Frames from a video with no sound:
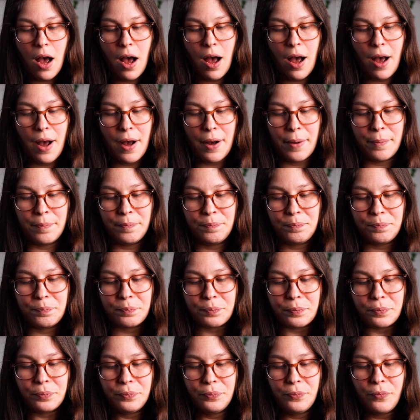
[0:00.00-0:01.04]

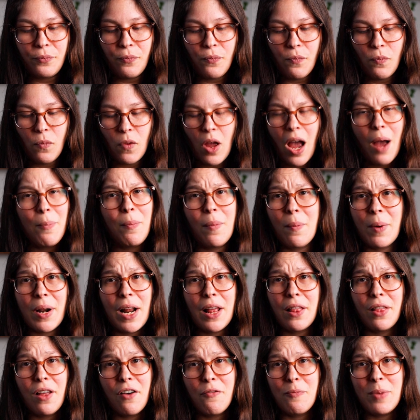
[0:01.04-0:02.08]
But I
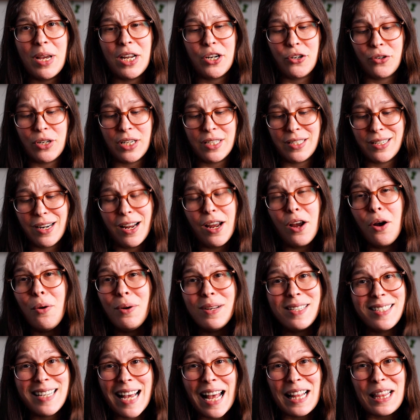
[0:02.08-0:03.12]
love mandarins and I
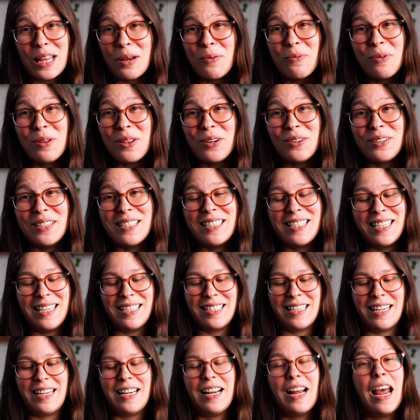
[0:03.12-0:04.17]
always get them when they're in
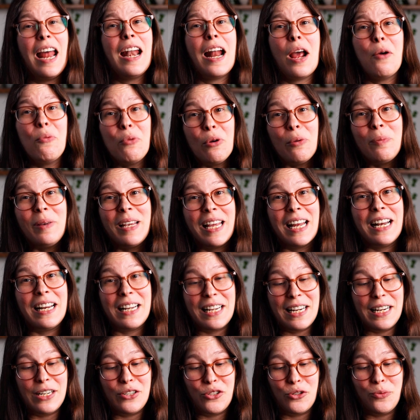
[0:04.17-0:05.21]
season. And I will be
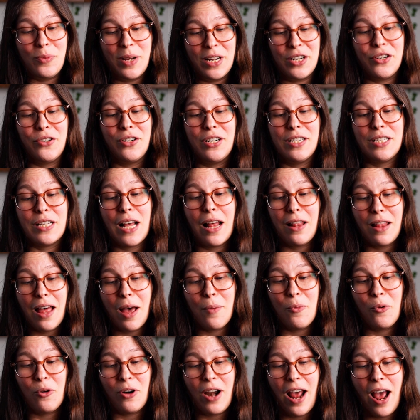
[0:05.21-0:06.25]
getting Kishu Mandarins a
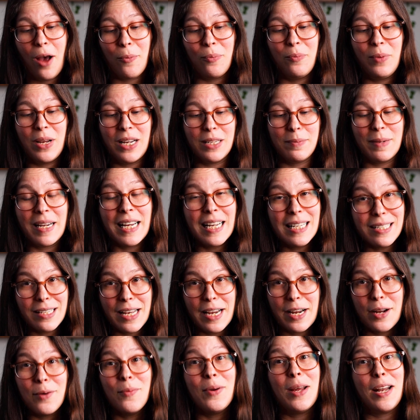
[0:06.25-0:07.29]
lot more now because my kids
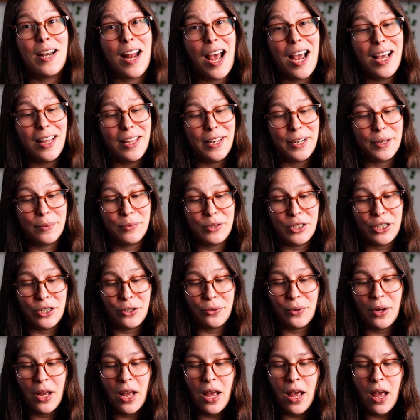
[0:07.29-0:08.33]
like them and I like them
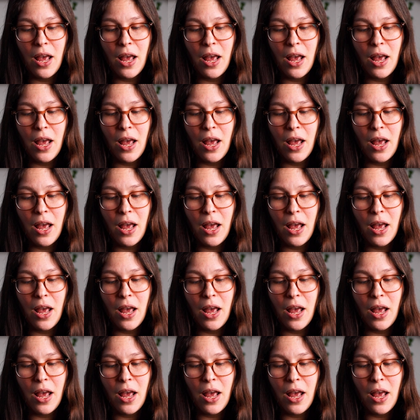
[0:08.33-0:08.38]
too.